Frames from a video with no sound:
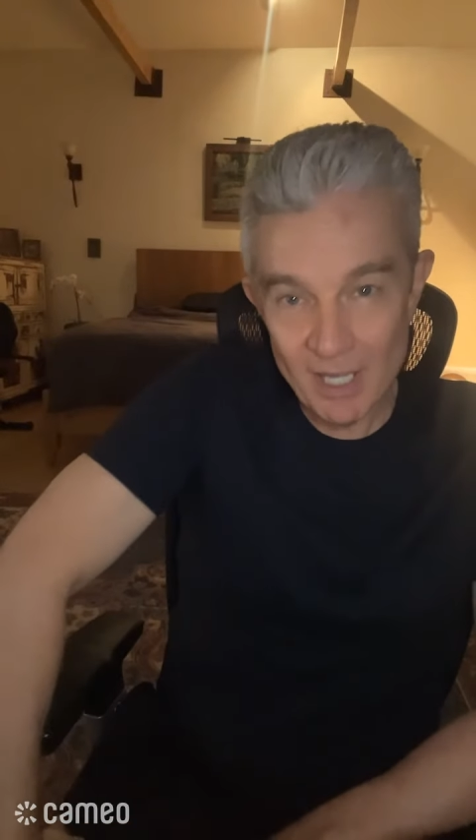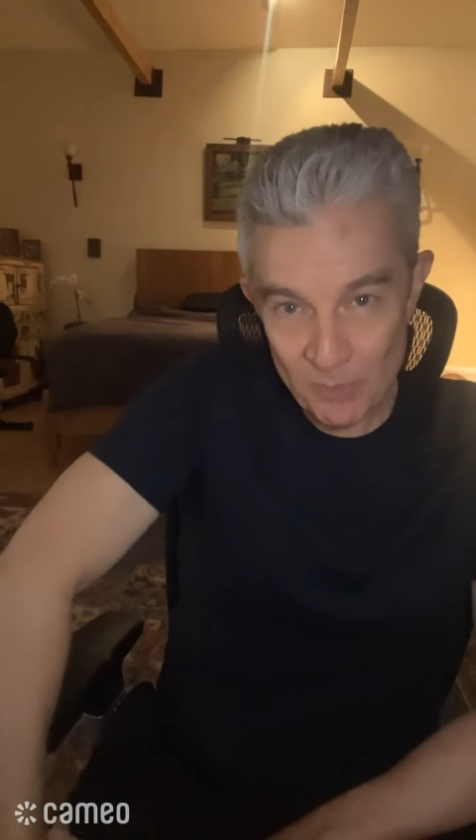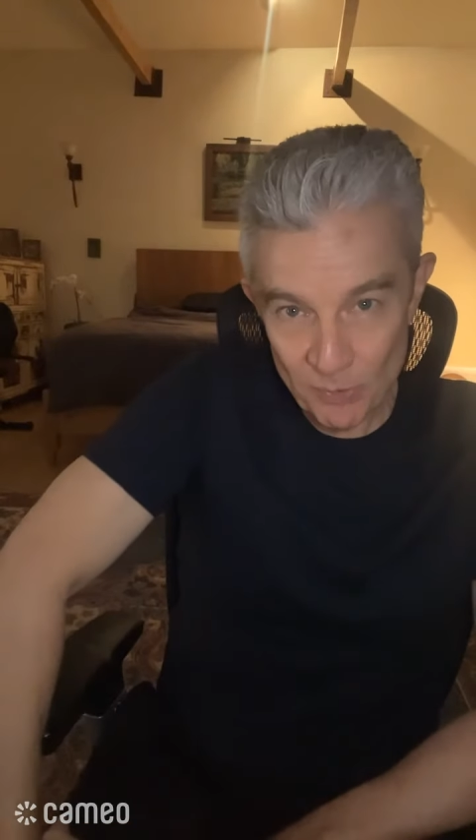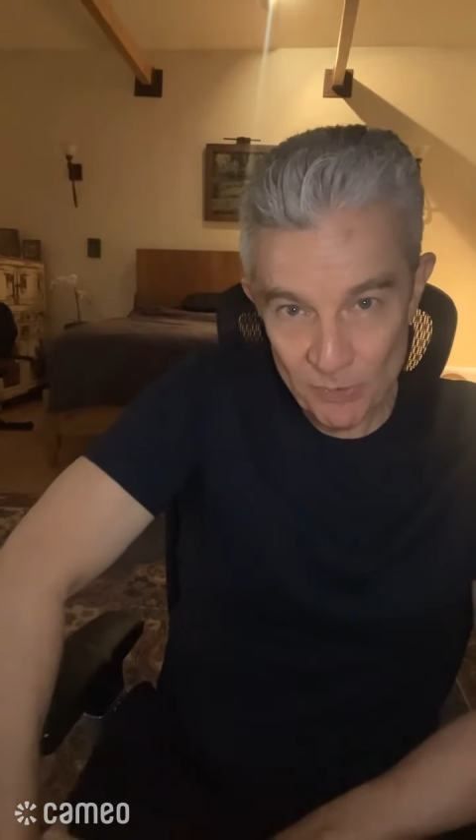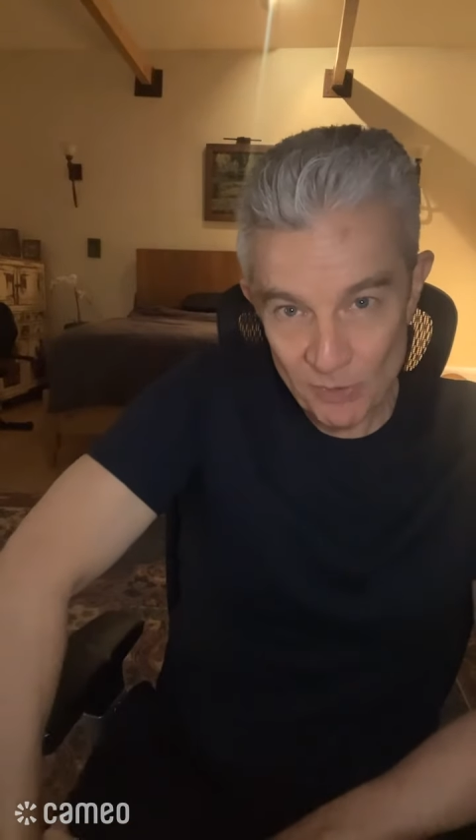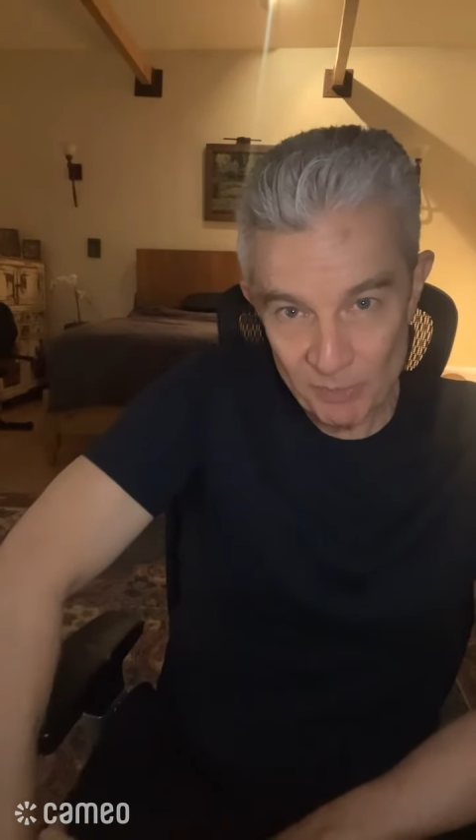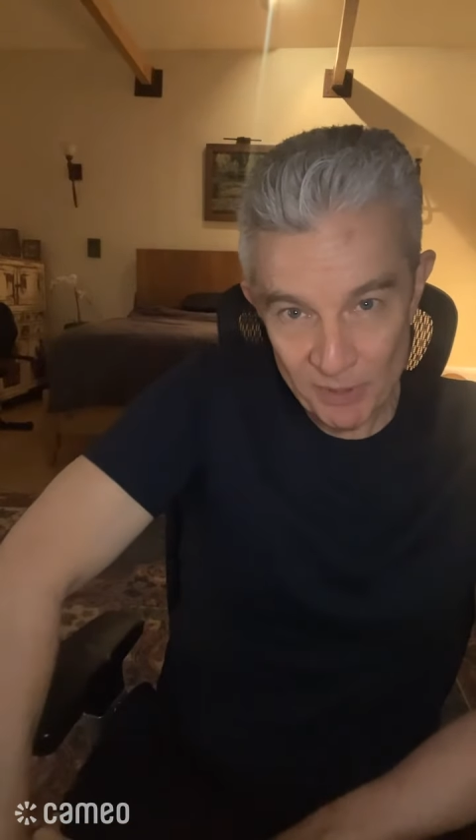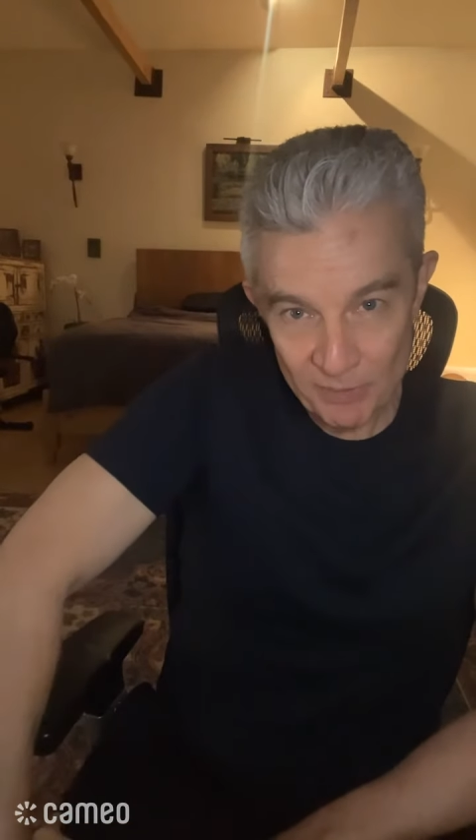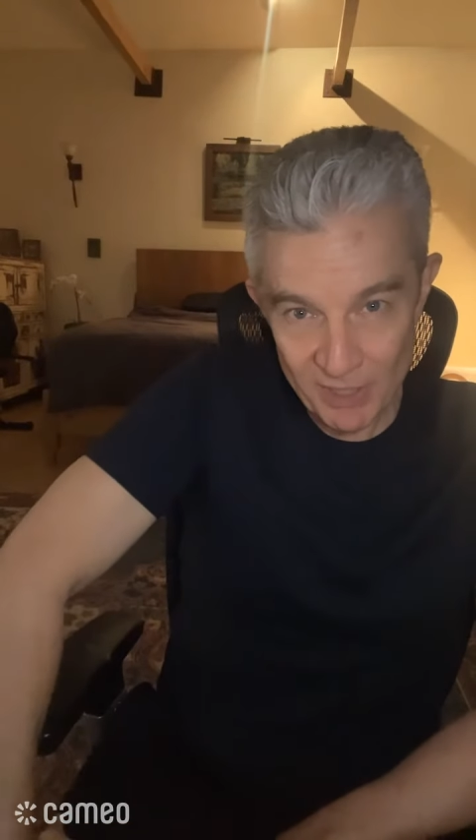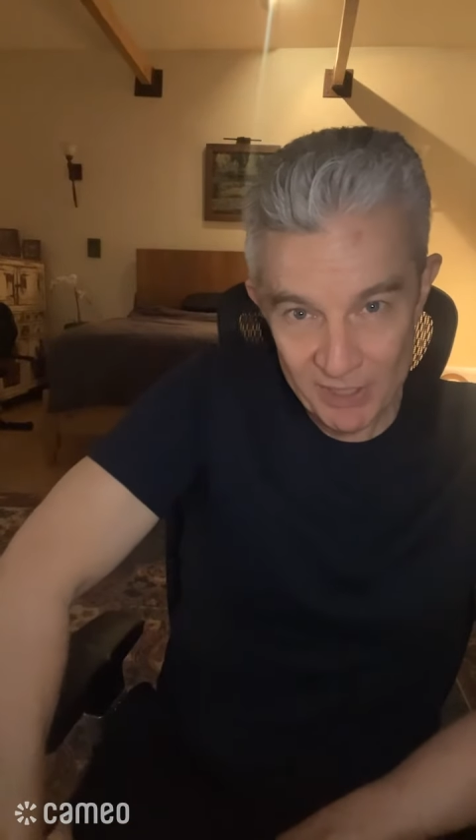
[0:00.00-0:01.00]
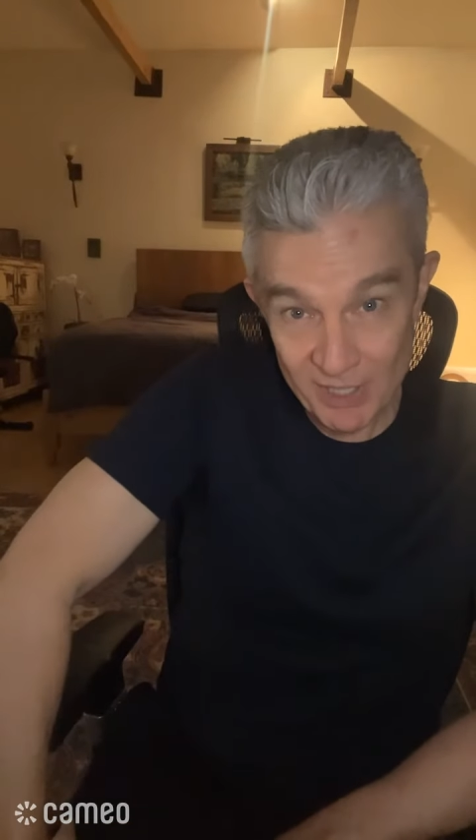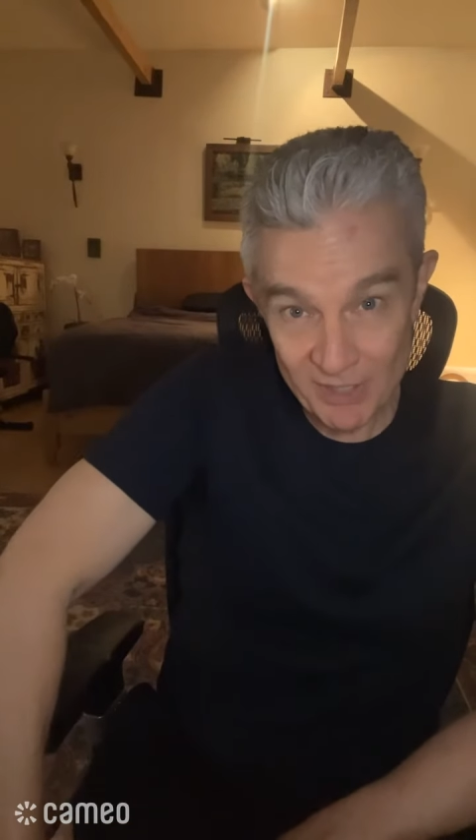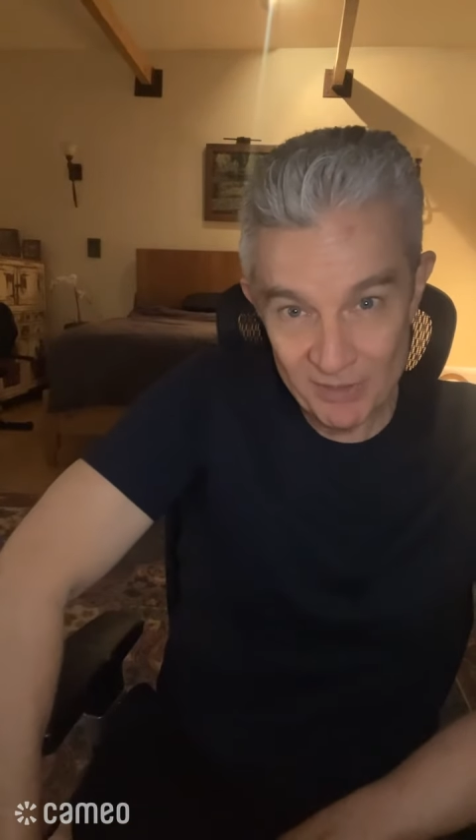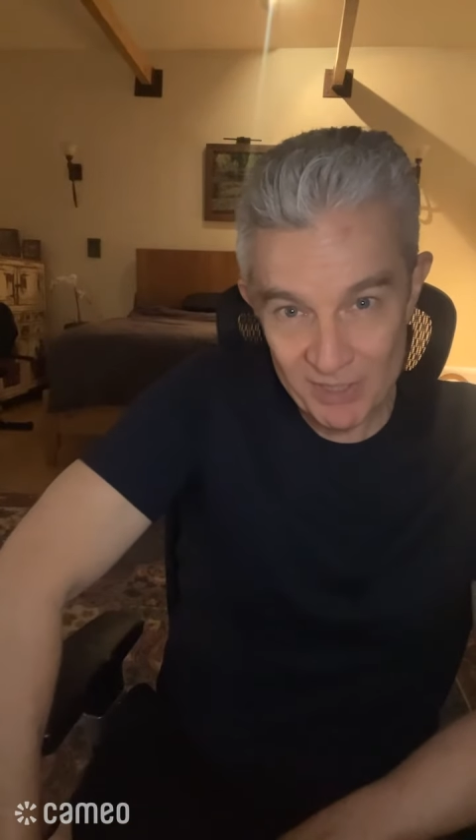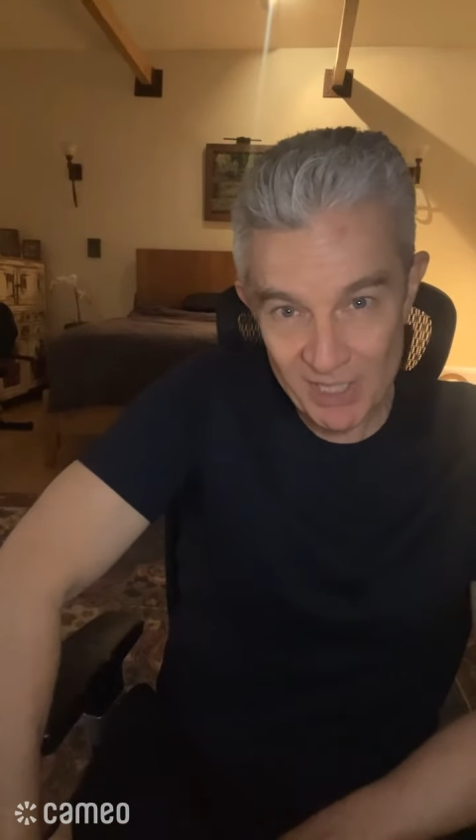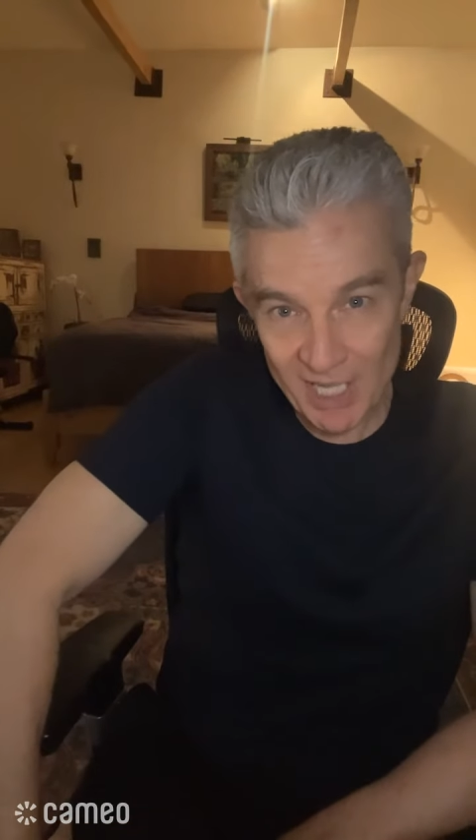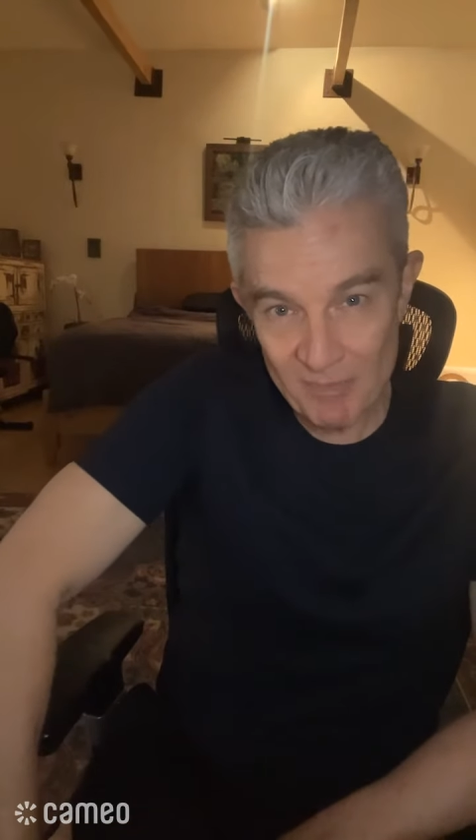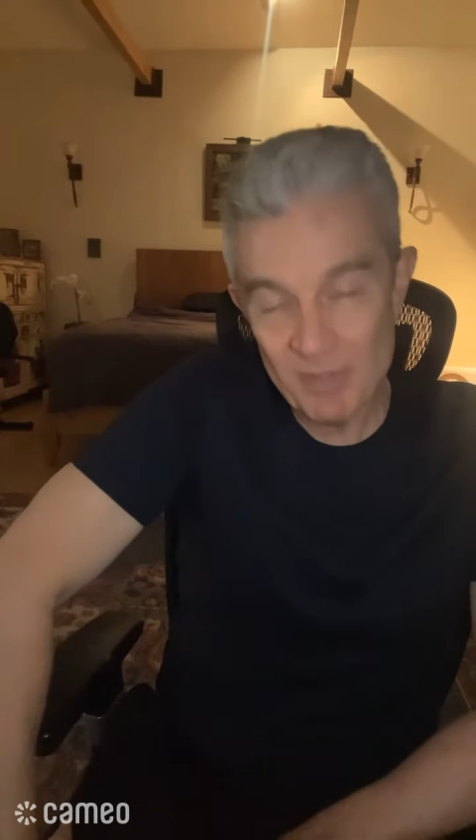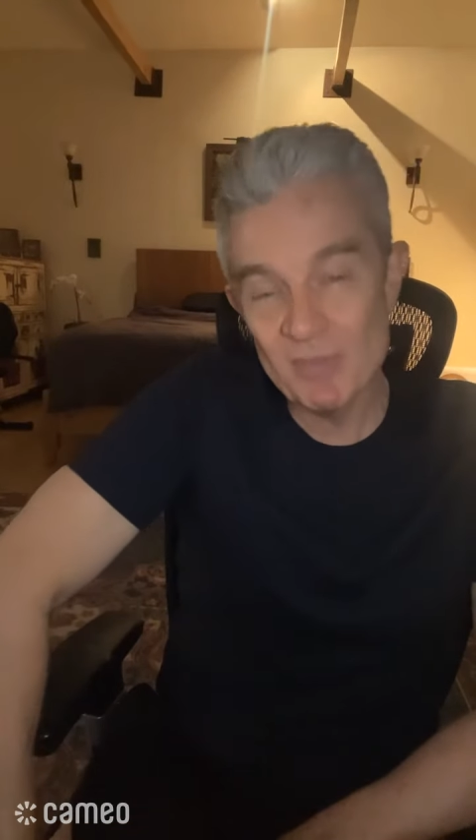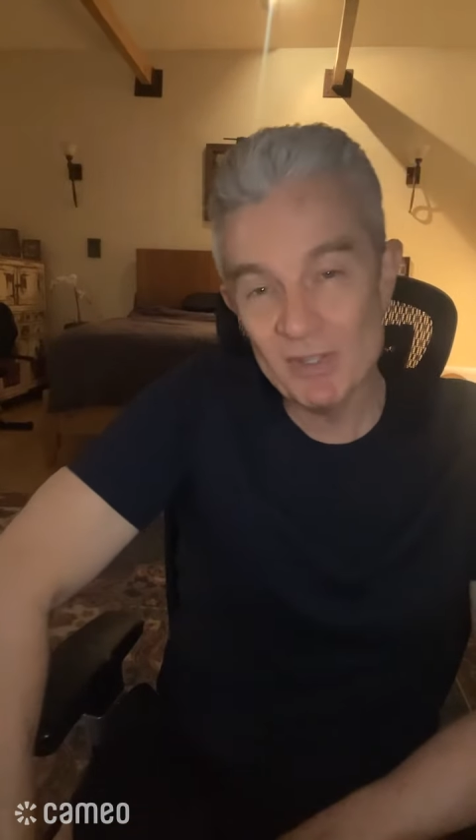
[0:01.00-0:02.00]
April wanted me to reach out and wish you
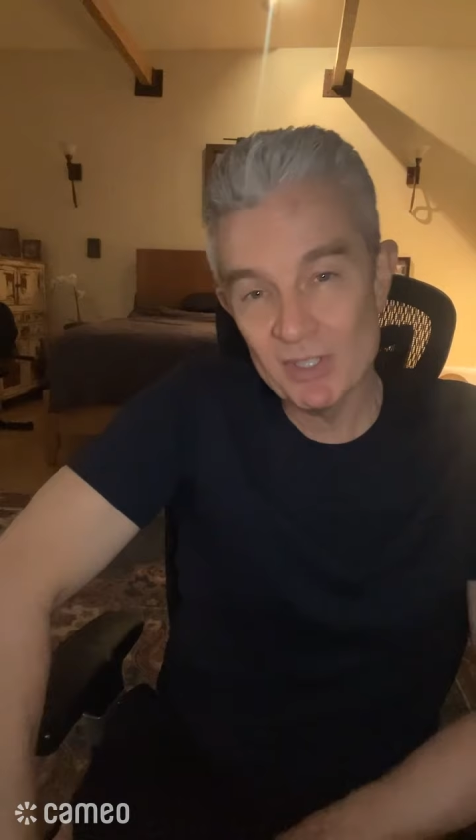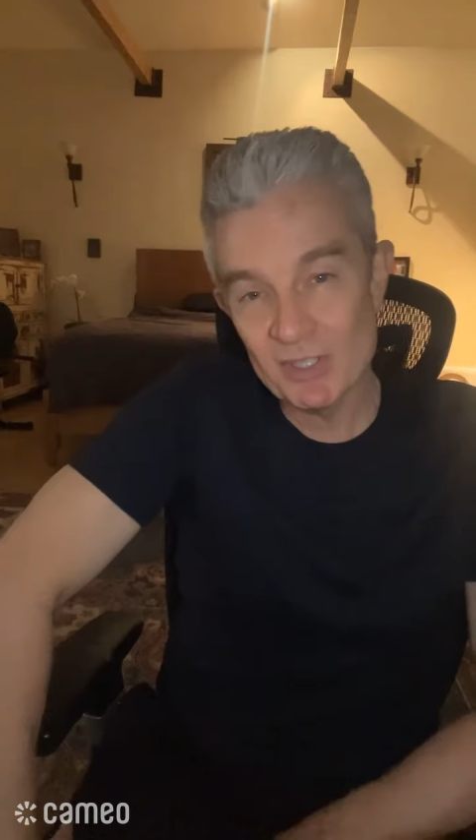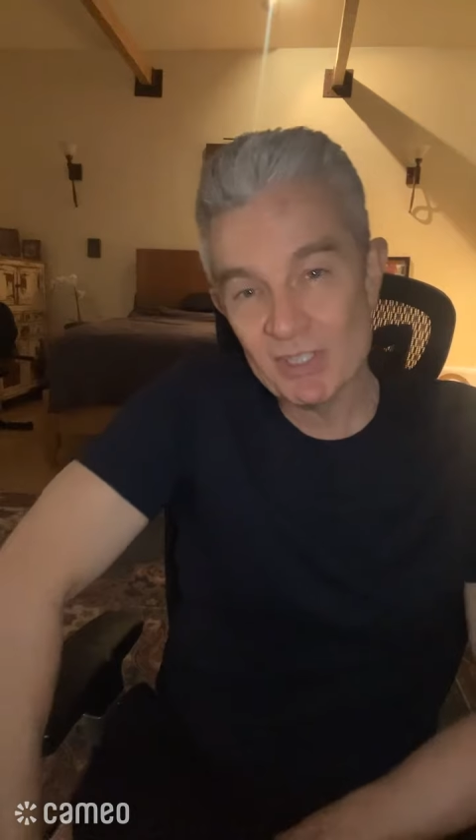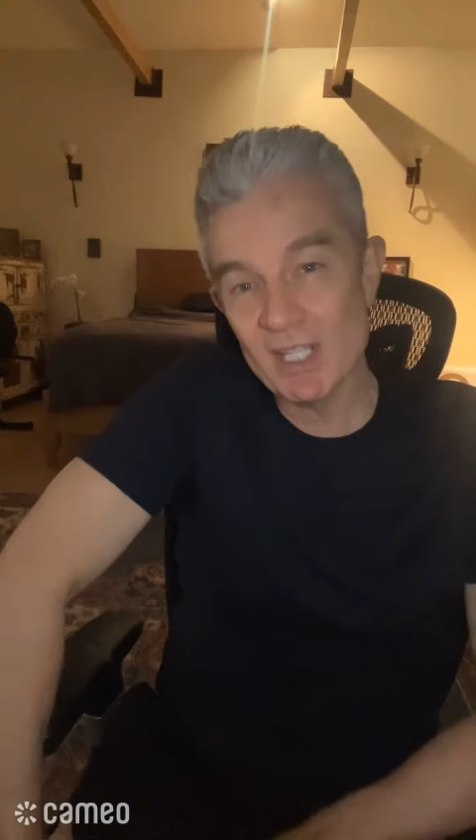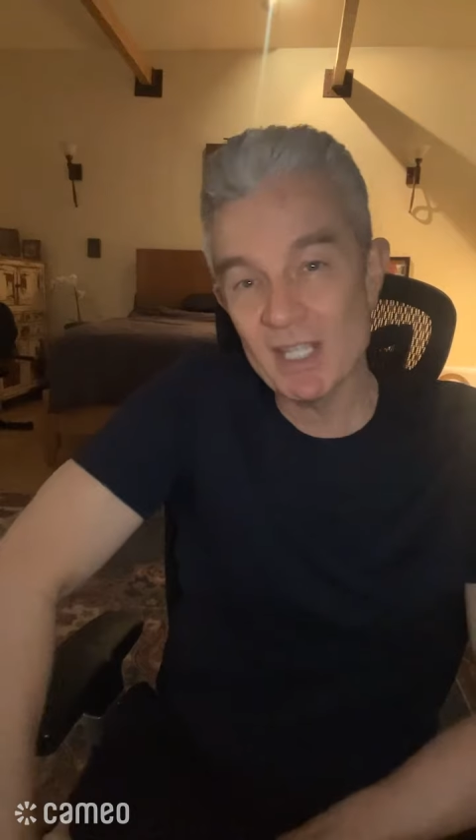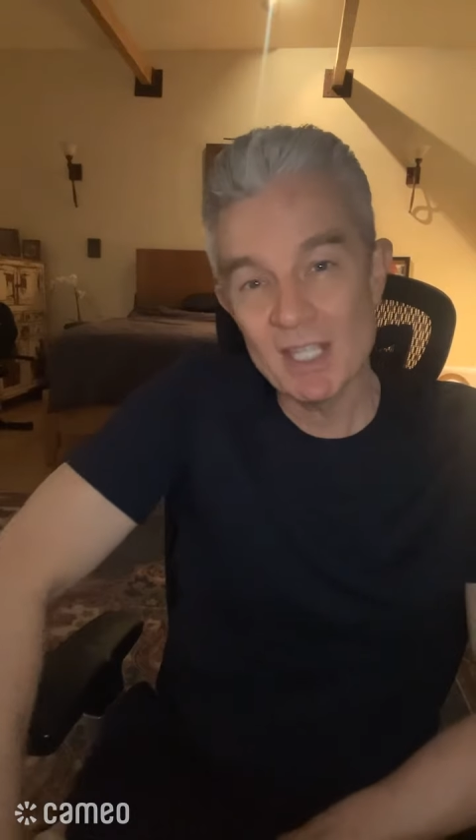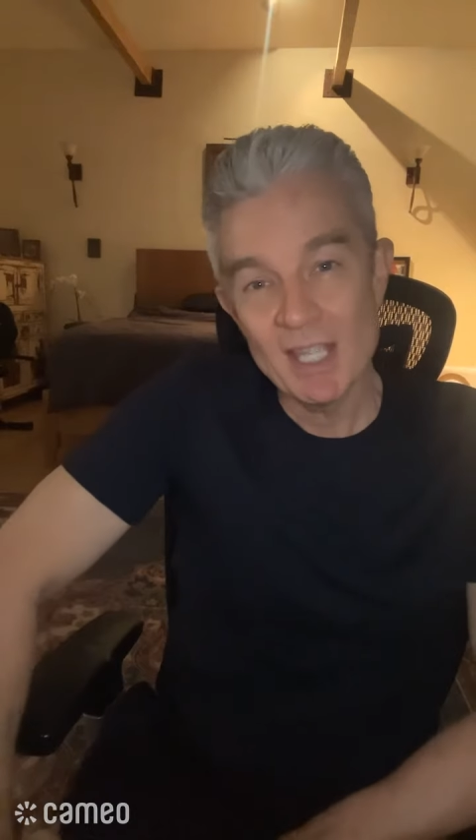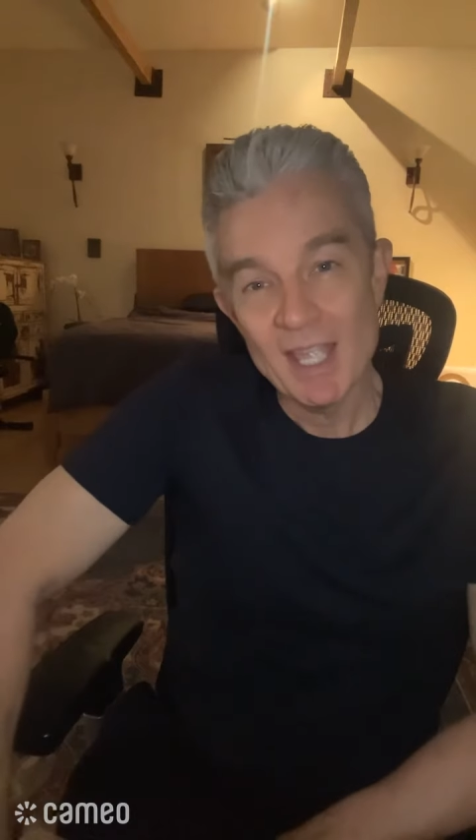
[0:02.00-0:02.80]
happy Mother's Day.